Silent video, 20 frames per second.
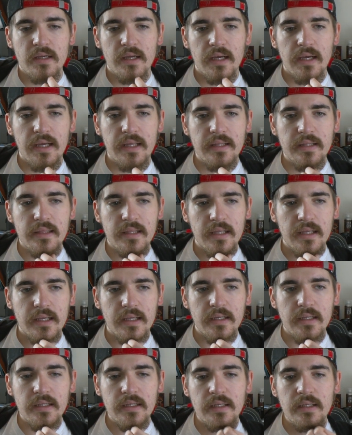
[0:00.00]
And
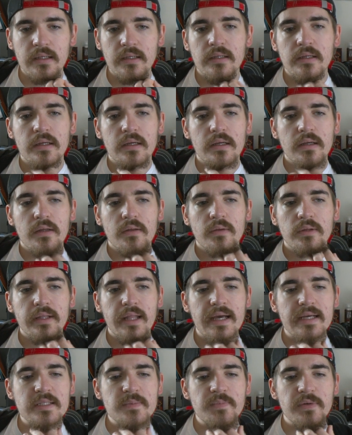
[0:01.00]
then,
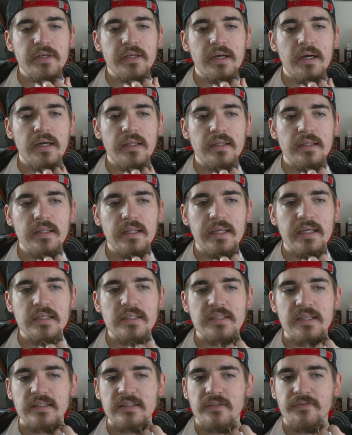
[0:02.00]
last but not
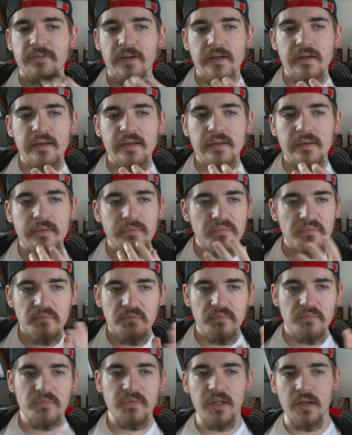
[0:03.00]
least, at the very,
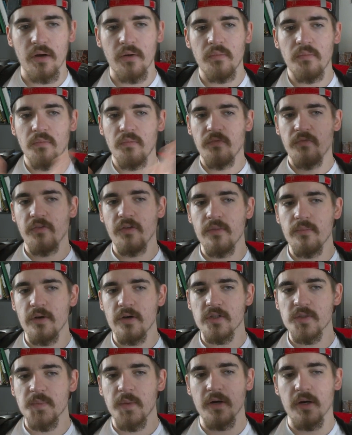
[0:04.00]
for the
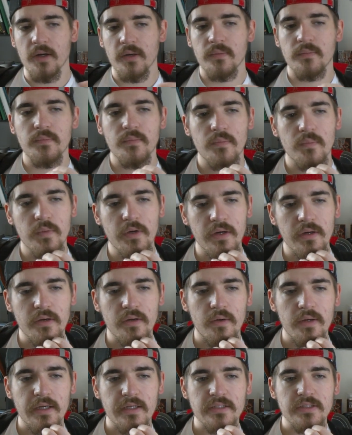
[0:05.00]
most part, we're
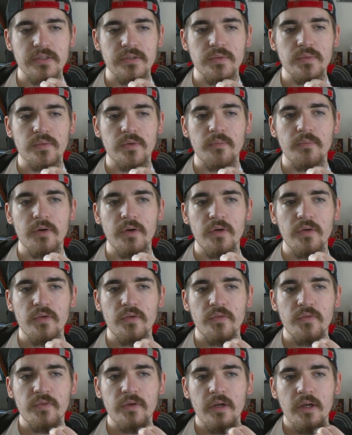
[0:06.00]
going to
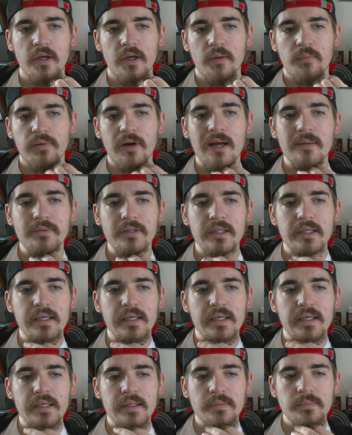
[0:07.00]
remove
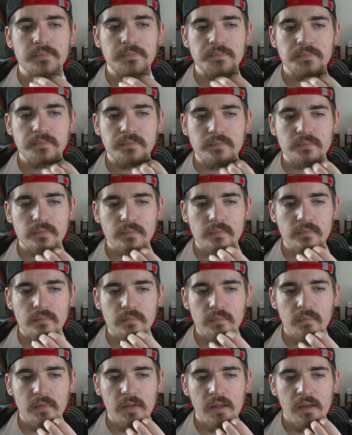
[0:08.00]
probably,
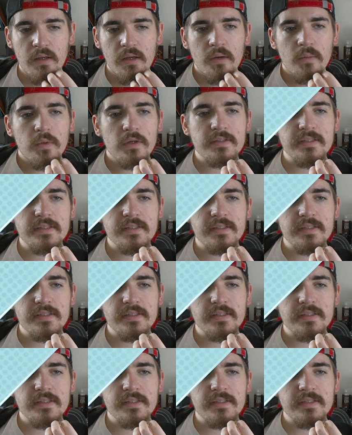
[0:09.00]
we'll